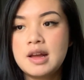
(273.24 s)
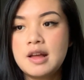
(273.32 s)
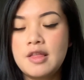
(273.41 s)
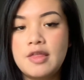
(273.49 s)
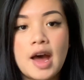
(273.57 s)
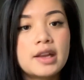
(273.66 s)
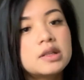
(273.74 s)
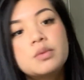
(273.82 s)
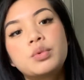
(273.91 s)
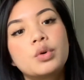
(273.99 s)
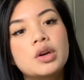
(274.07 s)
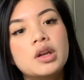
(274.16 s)
that's
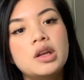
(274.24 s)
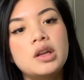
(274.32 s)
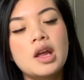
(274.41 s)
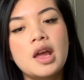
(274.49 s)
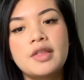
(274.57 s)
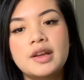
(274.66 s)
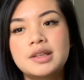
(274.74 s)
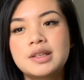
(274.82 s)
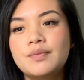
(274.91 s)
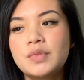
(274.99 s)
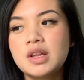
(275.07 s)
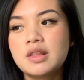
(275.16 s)
important and that's
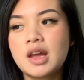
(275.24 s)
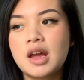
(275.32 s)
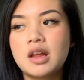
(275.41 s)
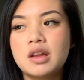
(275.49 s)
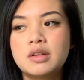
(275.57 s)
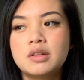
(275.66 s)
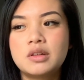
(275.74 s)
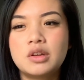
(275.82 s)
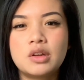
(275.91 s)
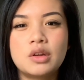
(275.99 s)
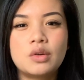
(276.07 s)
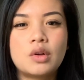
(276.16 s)
something that,
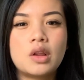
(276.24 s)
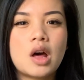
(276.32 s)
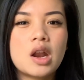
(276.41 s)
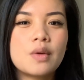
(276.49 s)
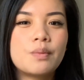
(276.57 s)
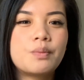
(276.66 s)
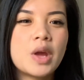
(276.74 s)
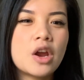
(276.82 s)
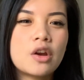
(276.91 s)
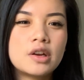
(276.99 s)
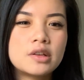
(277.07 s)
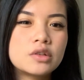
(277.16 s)
you know, a lot of
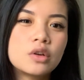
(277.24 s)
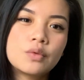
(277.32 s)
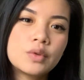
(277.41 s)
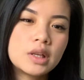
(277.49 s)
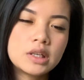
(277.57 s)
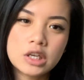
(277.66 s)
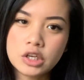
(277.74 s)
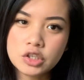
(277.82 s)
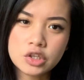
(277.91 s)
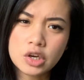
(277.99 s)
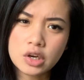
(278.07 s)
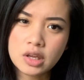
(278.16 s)
parents don't really
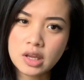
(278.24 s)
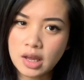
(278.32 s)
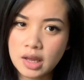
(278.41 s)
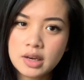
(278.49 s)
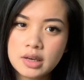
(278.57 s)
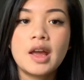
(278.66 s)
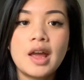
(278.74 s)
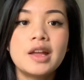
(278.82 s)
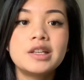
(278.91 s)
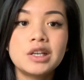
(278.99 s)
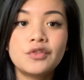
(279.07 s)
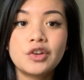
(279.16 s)
teach their kids.
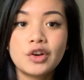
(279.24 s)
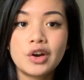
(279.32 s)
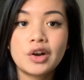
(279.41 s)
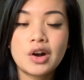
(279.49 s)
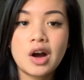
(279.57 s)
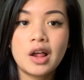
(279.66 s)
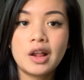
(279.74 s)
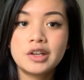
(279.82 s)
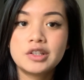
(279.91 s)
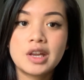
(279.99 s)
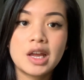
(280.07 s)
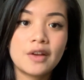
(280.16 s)
And if you are in
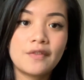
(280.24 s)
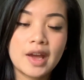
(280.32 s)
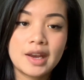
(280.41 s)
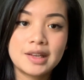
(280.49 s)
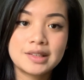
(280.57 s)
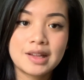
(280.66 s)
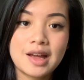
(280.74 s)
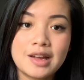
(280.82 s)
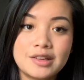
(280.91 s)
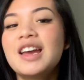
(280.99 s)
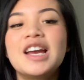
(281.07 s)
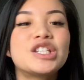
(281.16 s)
college, take a finance
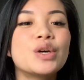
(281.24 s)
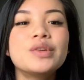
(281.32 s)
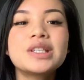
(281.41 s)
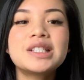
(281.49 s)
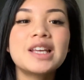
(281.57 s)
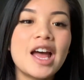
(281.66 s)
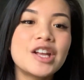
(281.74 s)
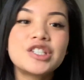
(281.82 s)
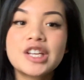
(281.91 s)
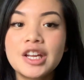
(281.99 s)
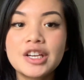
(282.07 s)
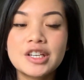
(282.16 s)
class. It's always good to
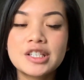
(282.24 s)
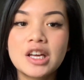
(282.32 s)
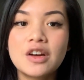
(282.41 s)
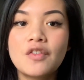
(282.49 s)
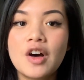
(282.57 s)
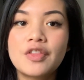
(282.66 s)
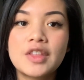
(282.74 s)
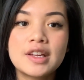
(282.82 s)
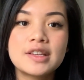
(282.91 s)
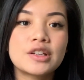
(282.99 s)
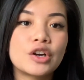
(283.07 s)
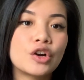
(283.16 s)
educate yourself on
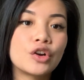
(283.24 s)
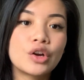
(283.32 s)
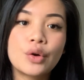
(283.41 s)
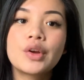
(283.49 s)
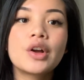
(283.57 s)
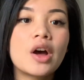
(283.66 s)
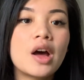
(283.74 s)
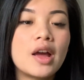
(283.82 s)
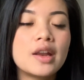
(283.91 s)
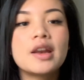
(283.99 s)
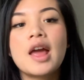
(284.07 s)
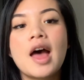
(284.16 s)
things that are going
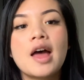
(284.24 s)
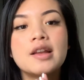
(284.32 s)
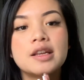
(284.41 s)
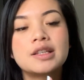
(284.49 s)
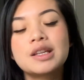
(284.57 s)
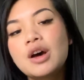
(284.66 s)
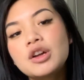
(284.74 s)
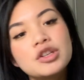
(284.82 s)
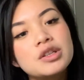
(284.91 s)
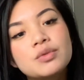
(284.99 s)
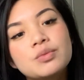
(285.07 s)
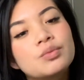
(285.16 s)
on, and it's
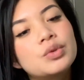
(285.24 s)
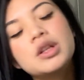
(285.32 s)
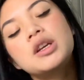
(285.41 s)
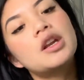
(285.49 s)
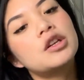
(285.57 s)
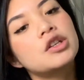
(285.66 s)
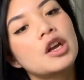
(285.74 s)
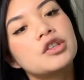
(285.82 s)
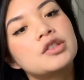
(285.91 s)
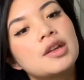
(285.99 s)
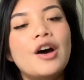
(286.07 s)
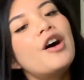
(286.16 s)
just really good to educate
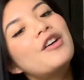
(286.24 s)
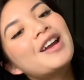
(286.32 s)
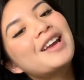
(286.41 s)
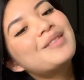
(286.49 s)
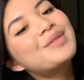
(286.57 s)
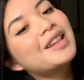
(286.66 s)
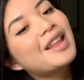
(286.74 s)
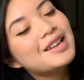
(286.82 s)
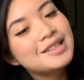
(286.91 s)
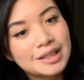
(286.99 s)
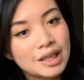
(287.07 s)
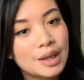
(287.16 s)
yourself. All right, and my
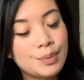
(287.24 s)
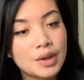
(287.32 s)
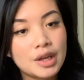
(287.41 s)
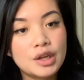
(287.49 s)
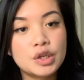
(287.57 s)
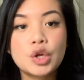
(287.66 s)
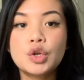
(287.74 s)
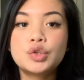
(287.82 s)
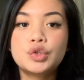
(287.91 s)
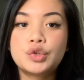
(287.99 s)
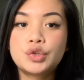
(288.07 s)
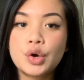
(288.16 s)
last tip is
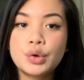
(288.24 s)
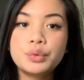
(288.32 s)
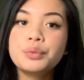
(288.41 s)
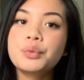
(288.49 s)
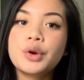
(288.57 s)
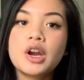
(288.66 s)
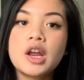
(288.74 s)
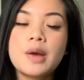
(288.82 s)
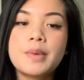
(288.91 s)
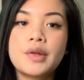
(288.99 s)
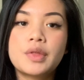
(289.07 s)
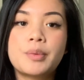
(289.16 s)
don't worry
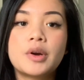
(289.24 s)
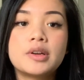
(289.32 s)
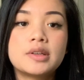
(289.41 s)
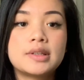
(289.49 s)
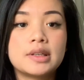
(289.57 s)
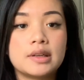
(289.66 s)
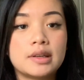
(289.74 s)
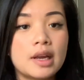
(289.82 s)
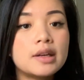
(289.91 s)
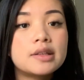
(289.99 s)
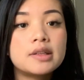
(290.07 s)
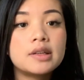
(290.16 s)
about the person next to